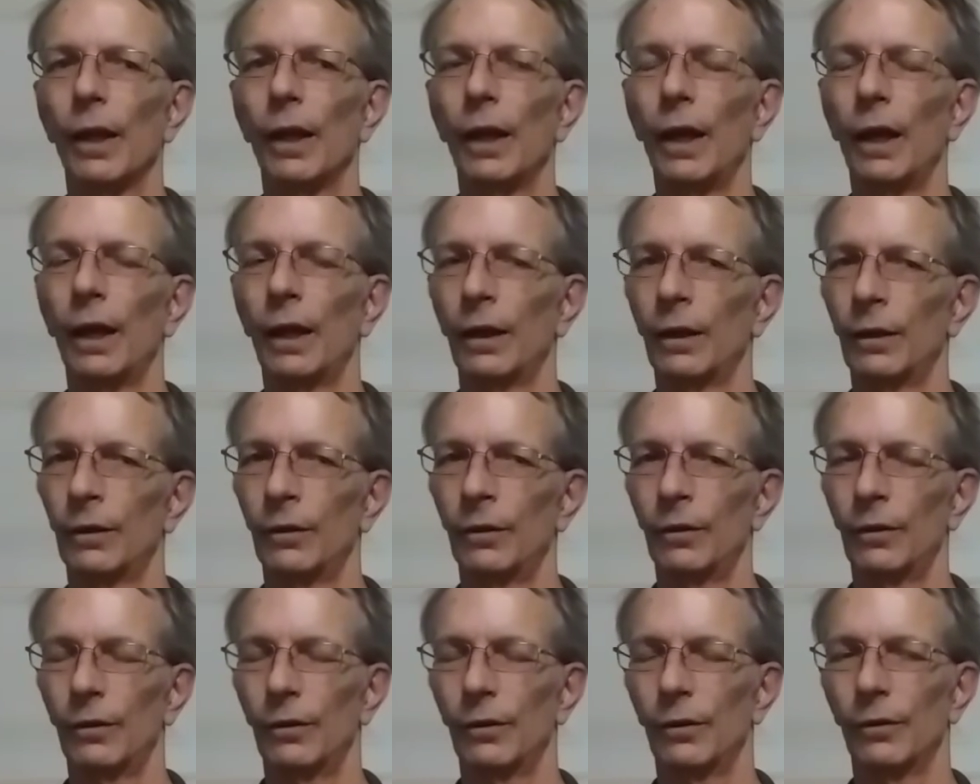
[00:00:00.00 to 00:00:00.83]
And
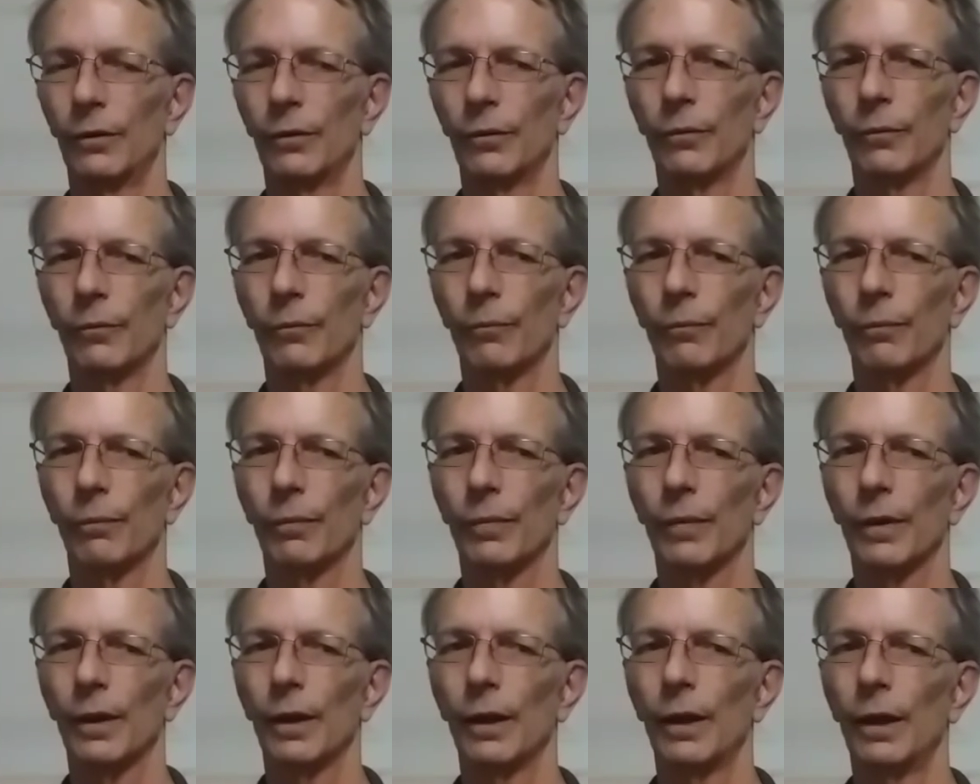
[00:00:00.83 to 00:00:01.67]

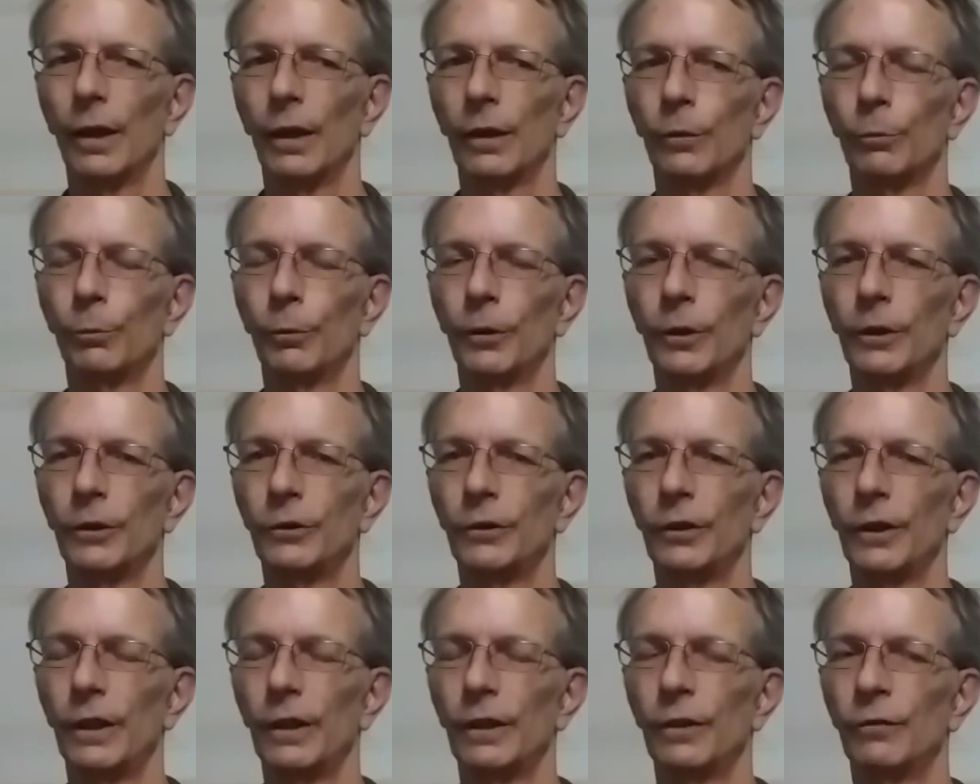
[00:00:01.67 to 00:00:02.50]
I'd
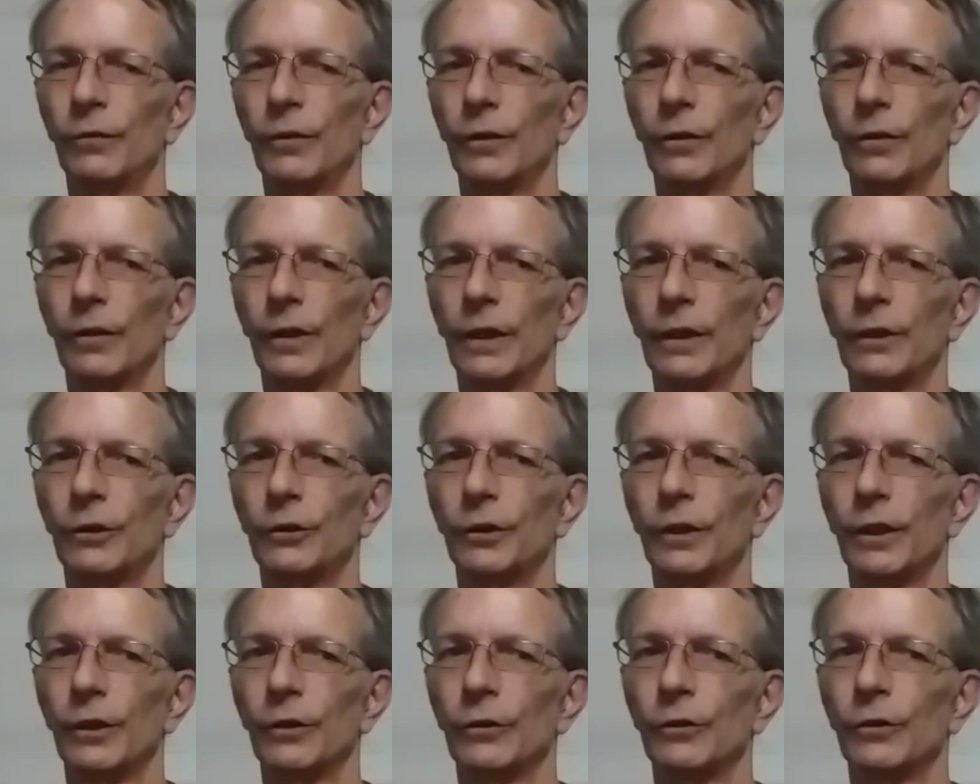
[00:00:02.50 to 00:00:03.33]
appreciate if you'd like,
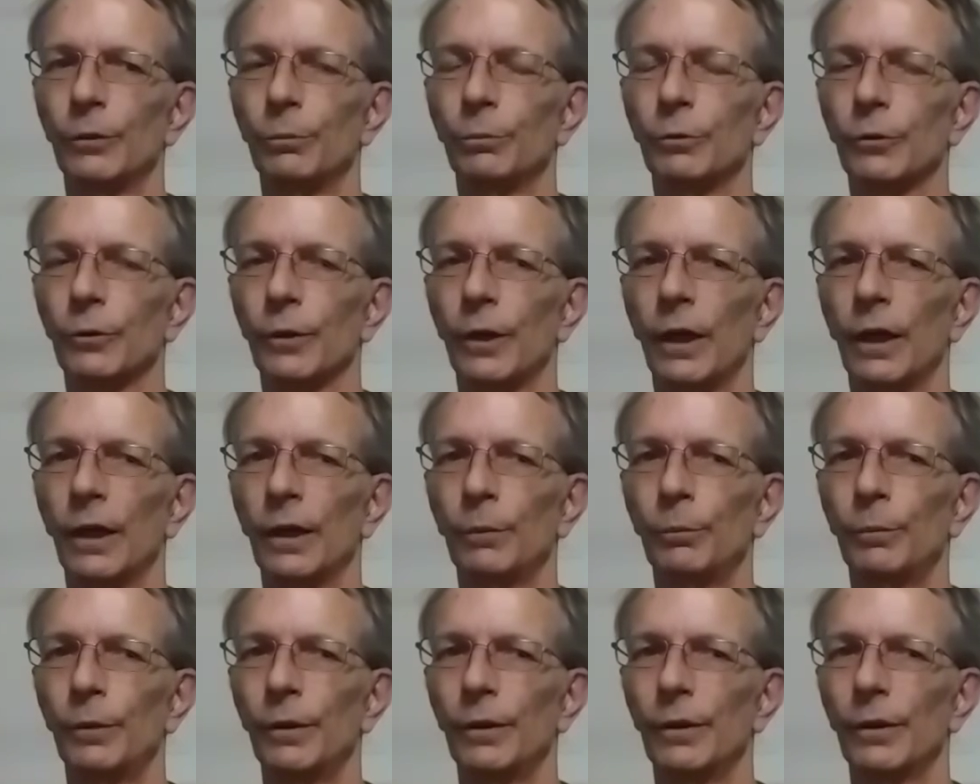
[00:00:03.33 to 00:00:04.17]
share, subscribe.
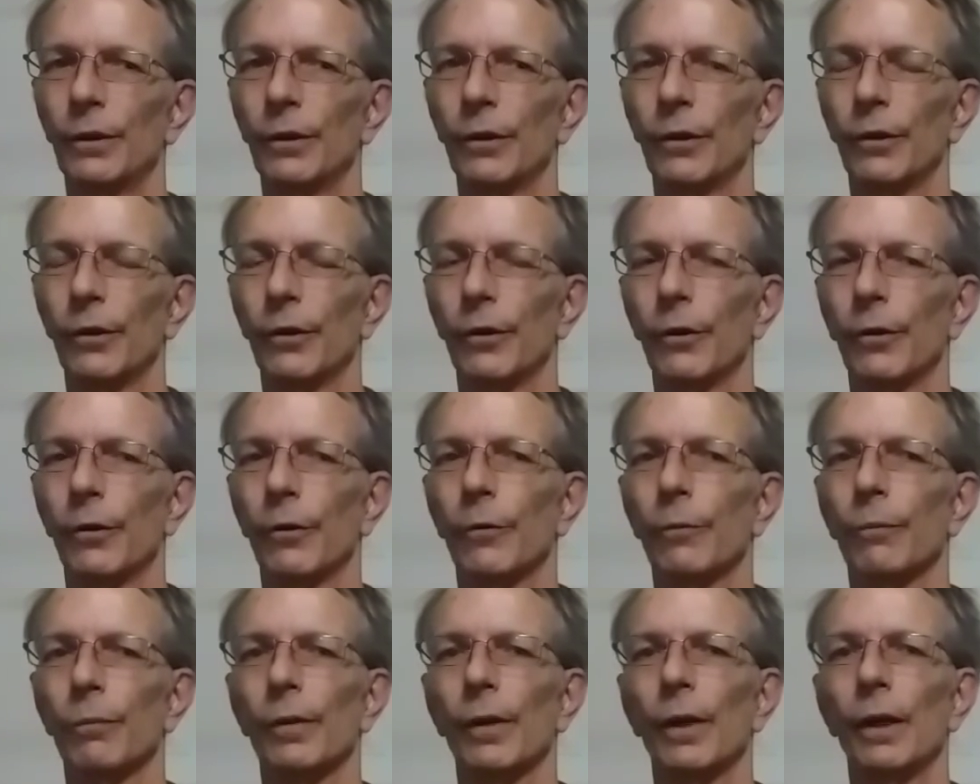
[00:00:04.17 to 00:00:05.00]

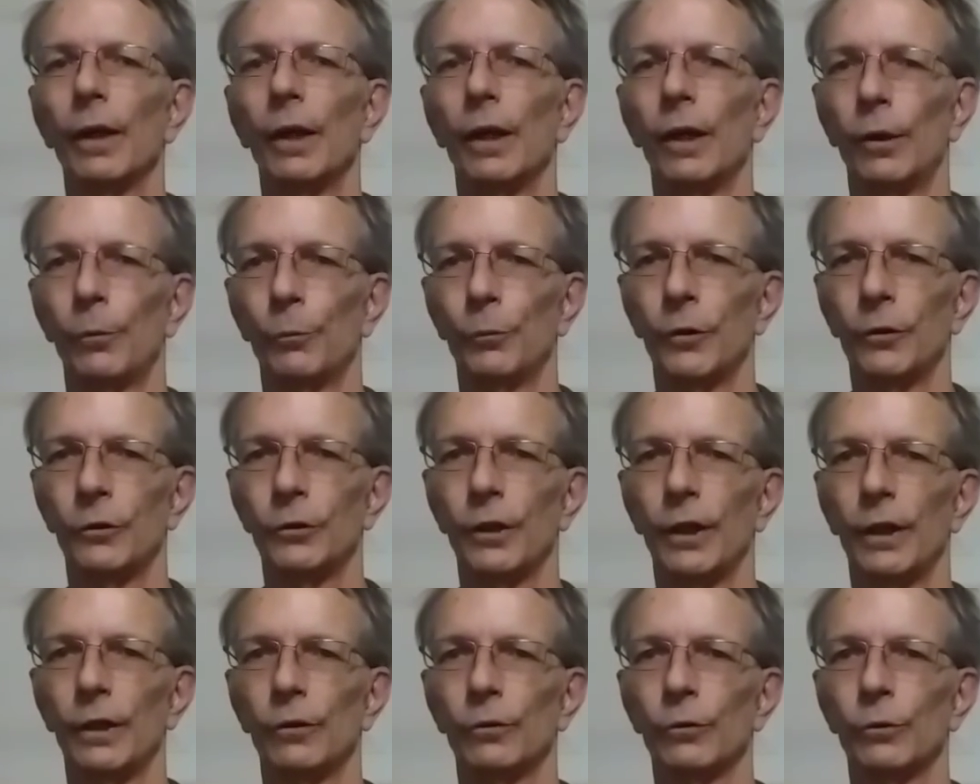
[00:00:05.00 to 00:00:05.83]
Help the
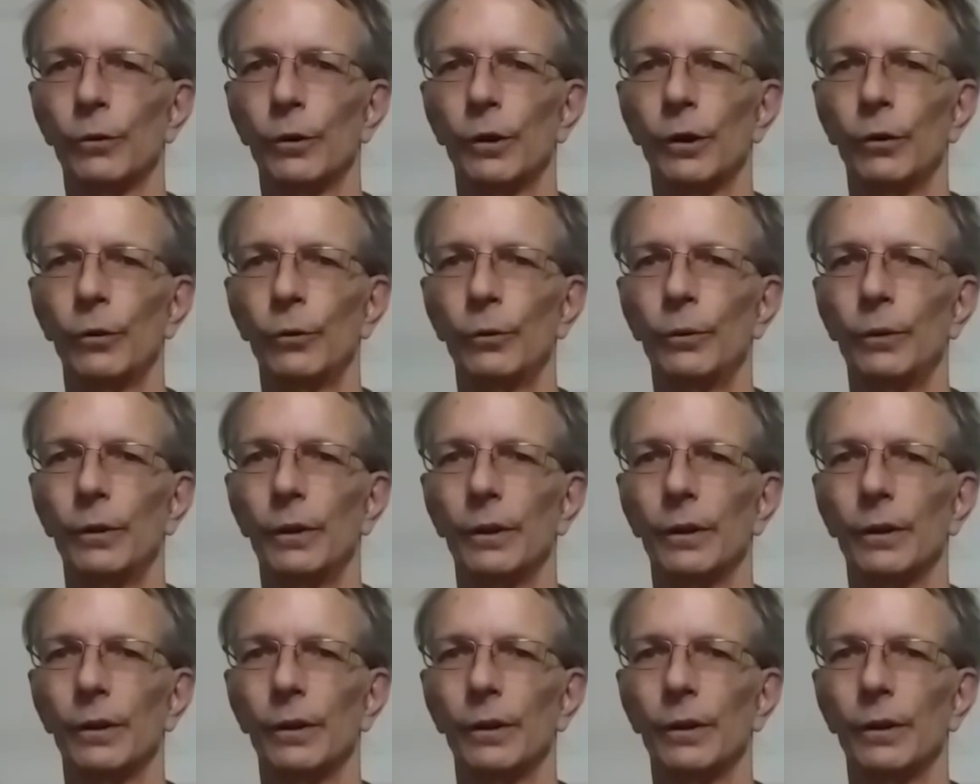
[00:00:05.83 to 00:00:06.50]
channel grow.